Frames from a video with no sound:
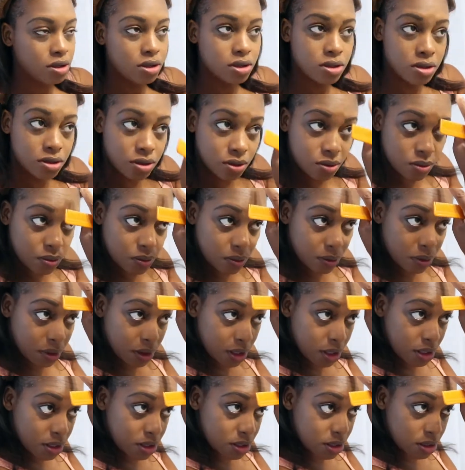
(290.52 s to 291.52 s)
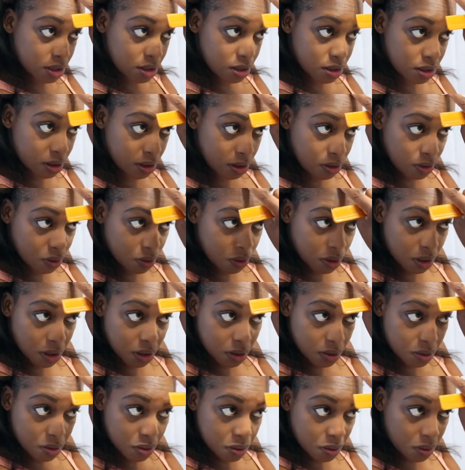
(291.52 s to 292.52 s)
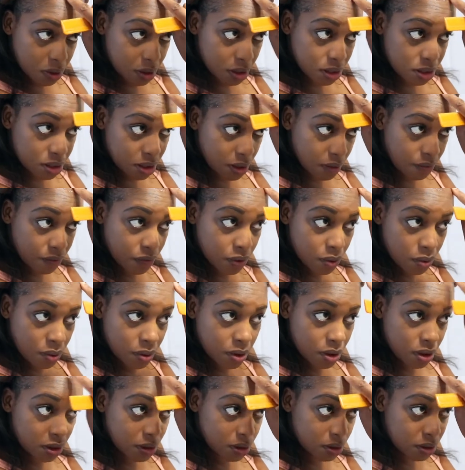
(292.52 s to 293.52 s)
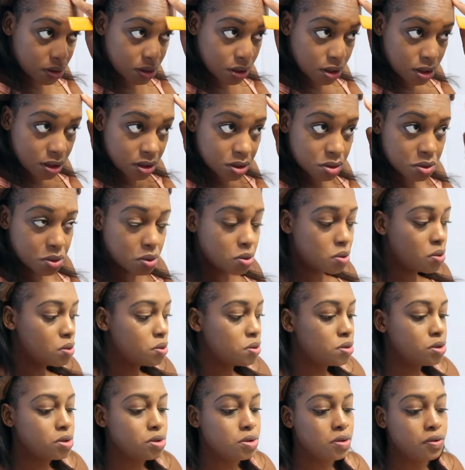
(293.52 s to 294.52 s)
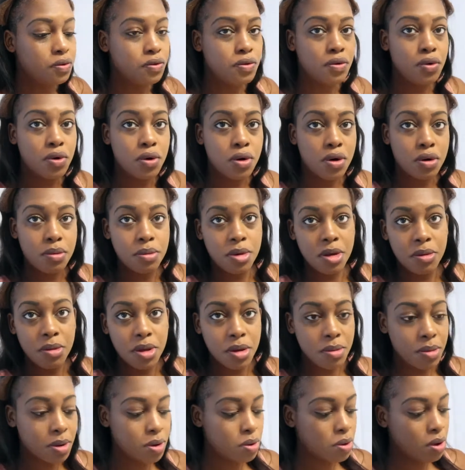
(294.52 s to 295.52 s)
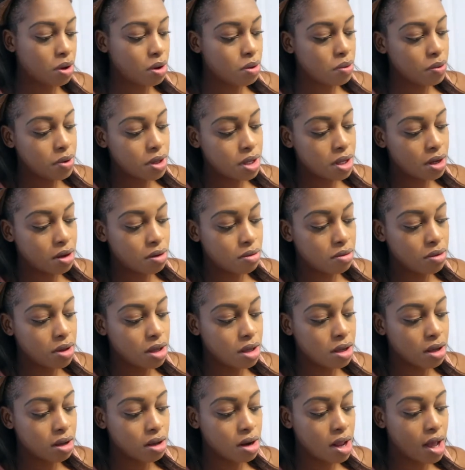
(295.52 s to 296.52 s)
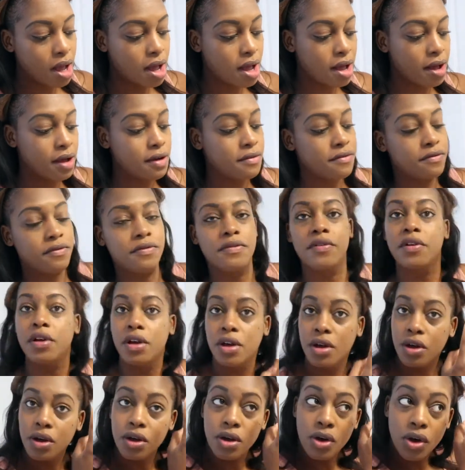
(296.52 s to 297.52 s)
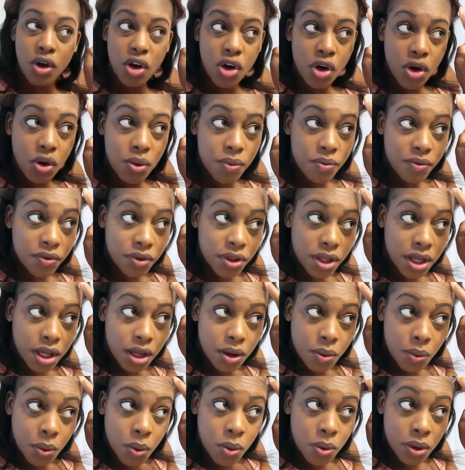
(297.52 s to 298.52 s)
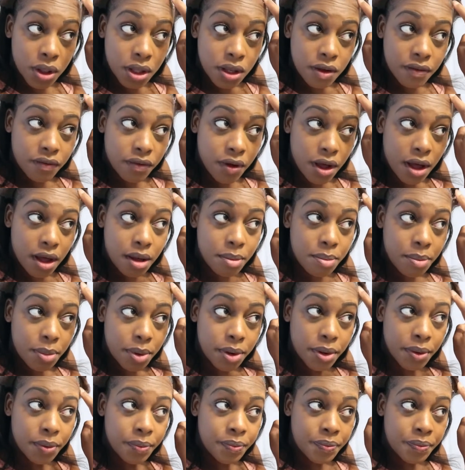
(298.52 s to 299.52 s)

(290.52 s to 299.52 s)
So this, you can do this if you want it to hold you for maybe about a week and a half. Hopefully it won't lift up.